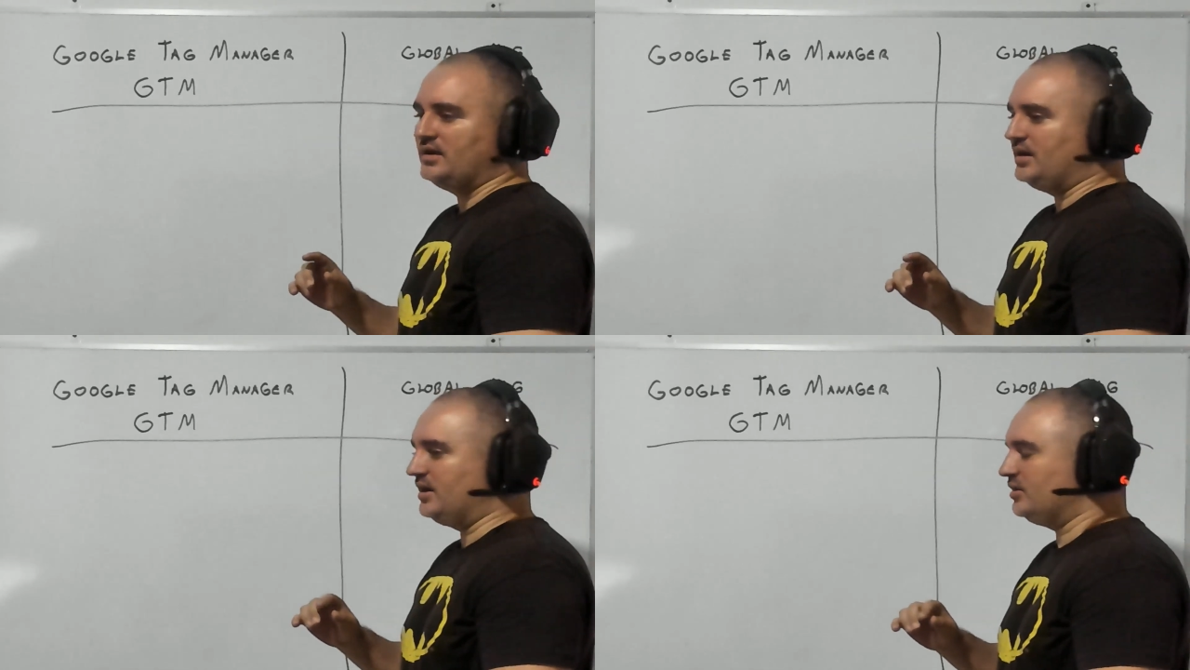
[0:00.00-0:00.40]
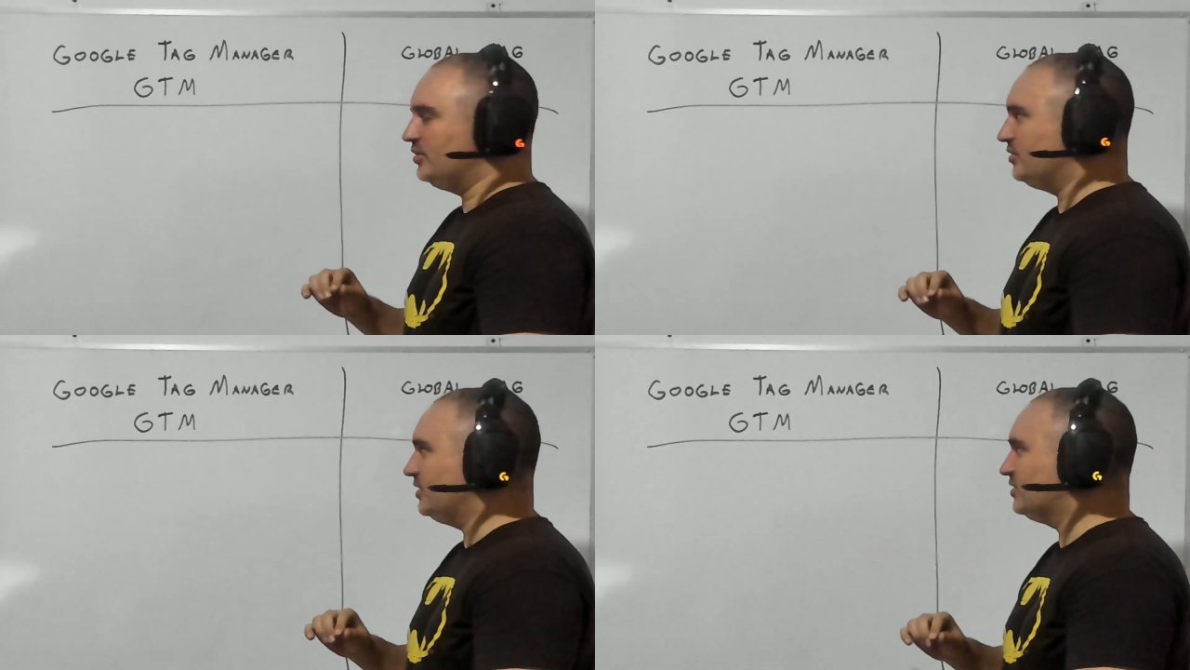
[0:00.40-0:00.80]
I don't
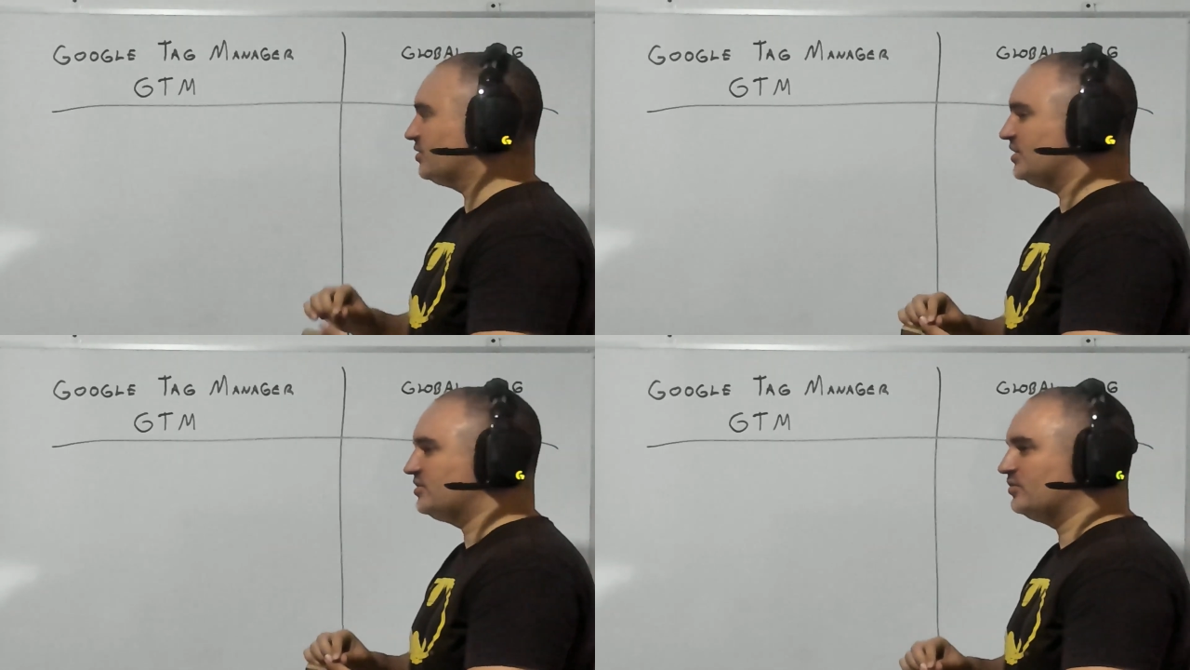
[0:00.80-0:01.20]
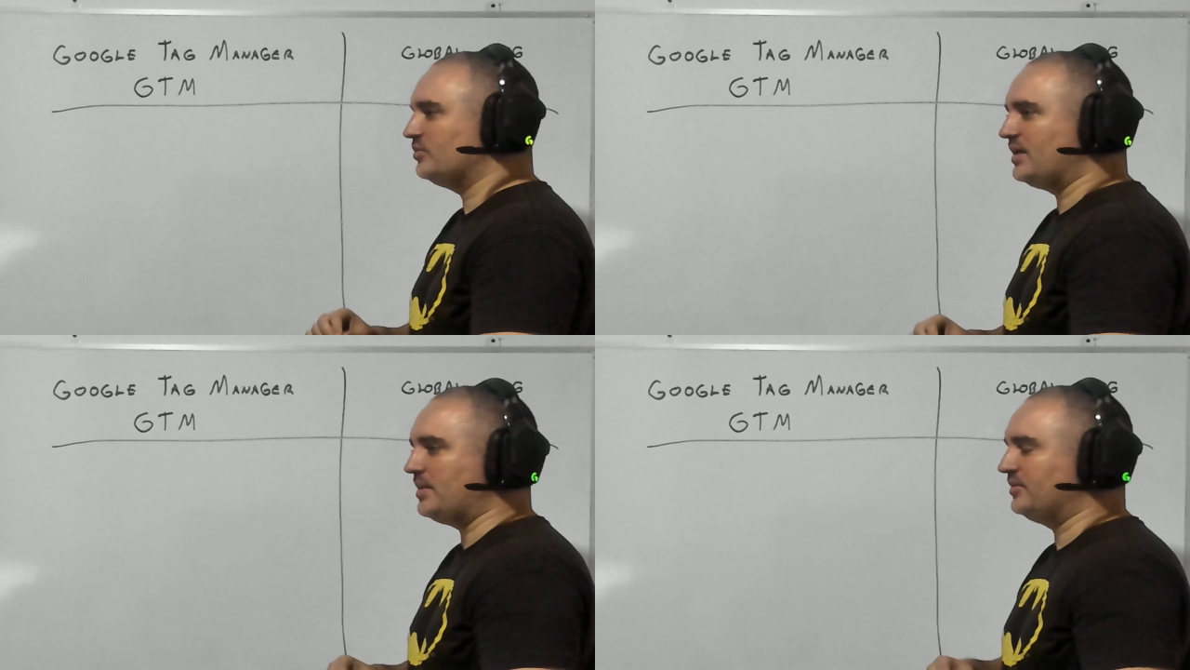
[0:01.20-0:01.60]
know, integrations with
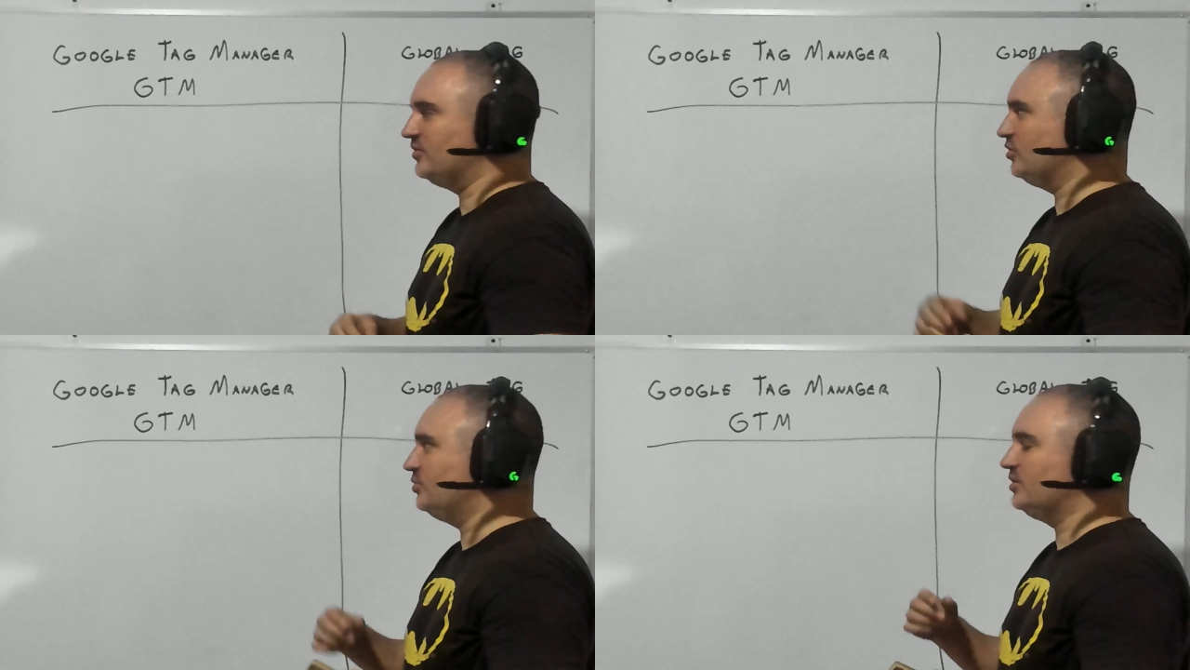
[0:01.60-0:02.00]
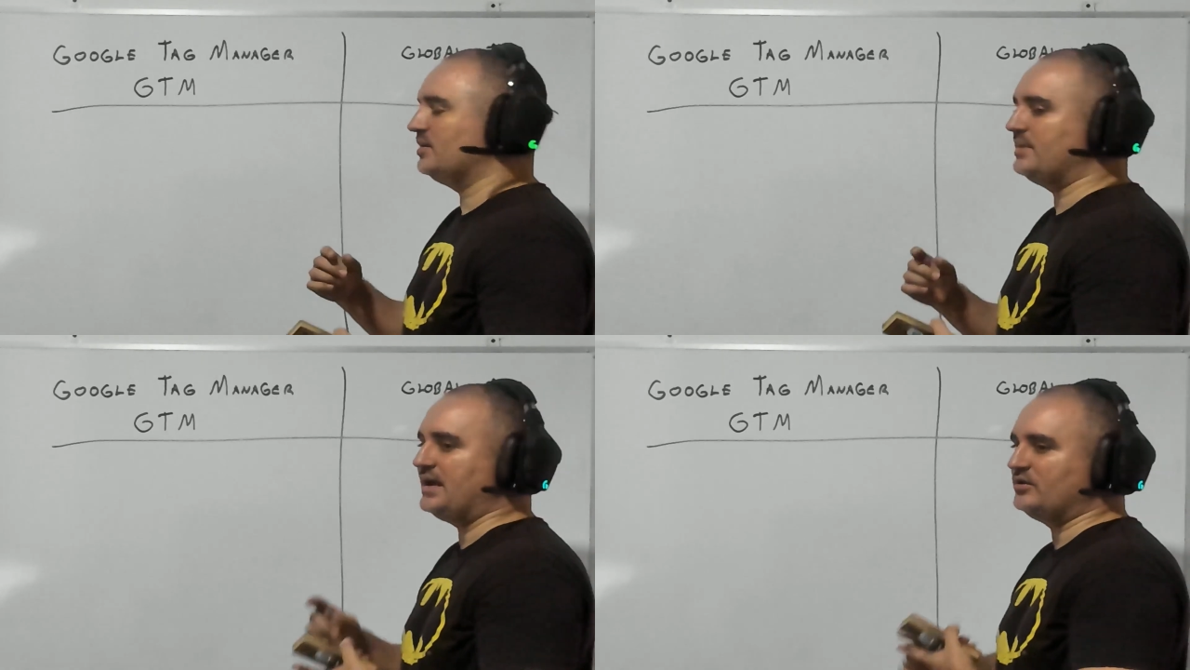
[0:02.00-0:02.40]
Amazon, you put a
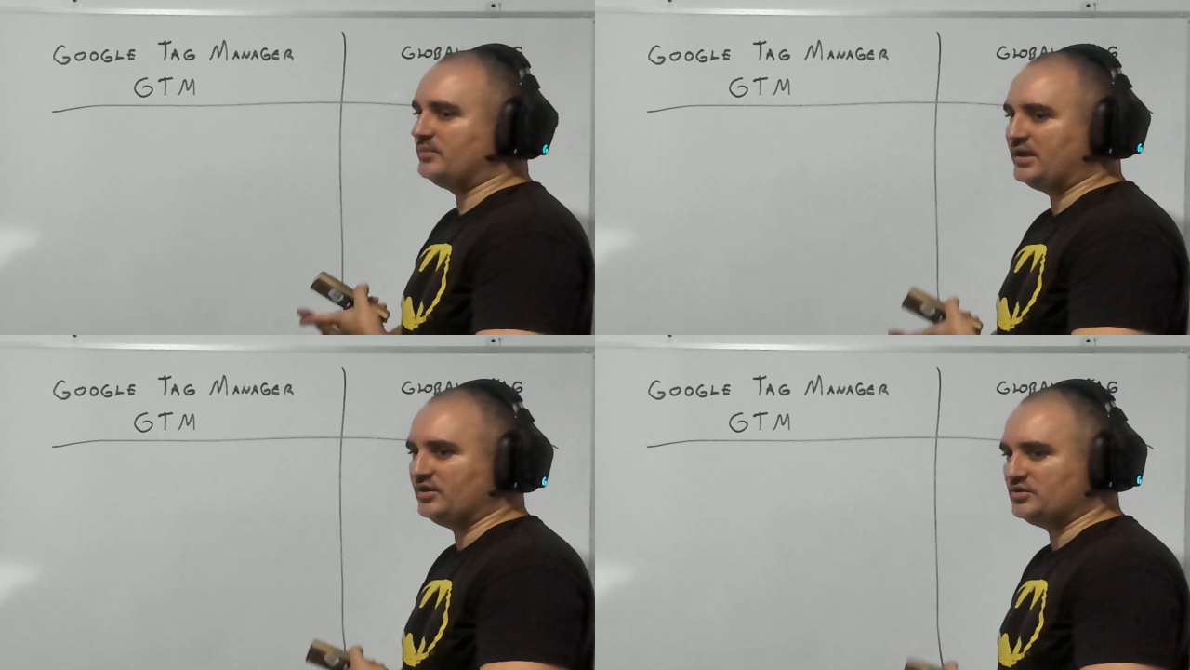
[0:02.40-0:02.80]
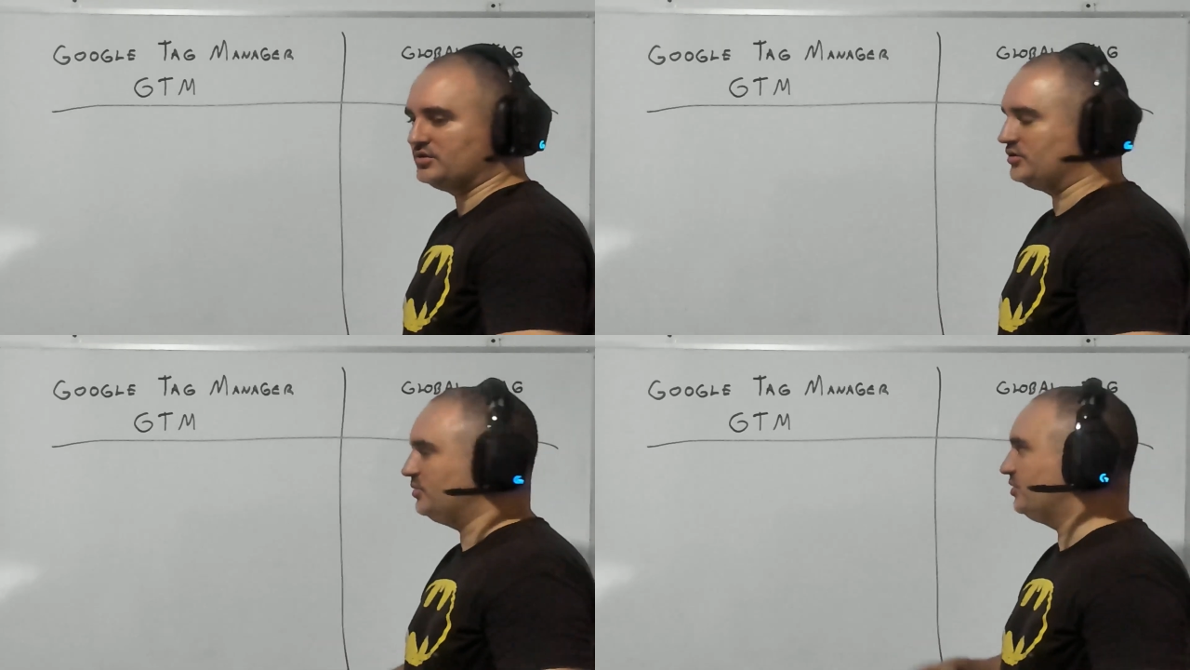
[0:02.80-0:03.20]
banner manager,
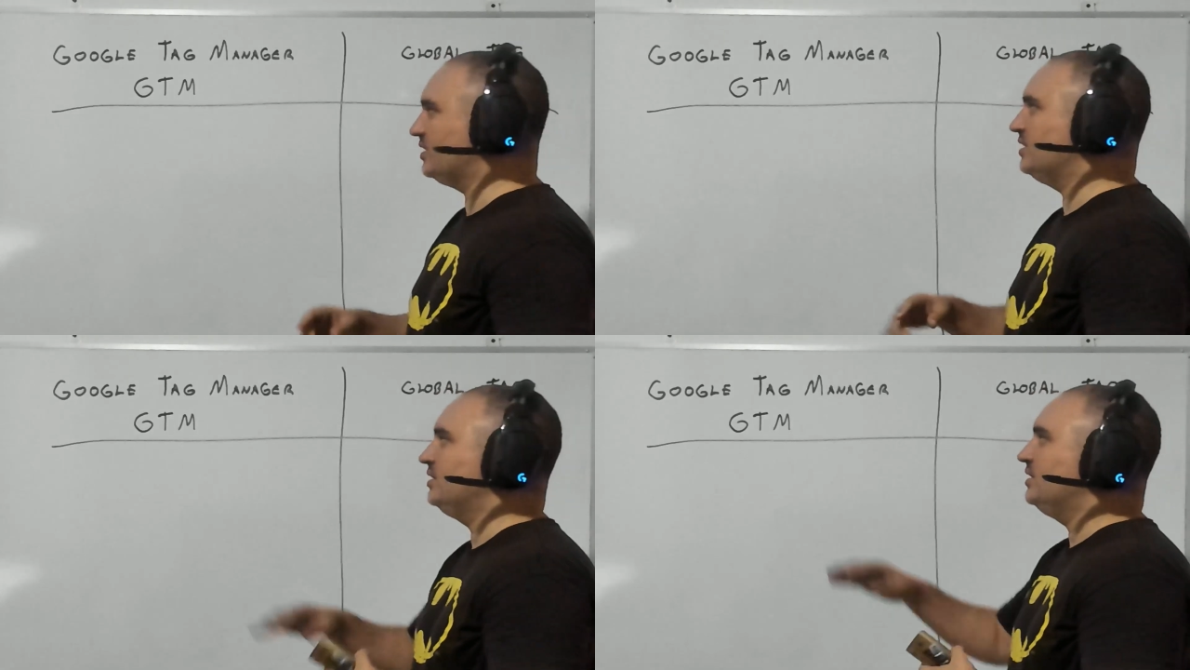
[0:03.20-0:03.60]
you put a,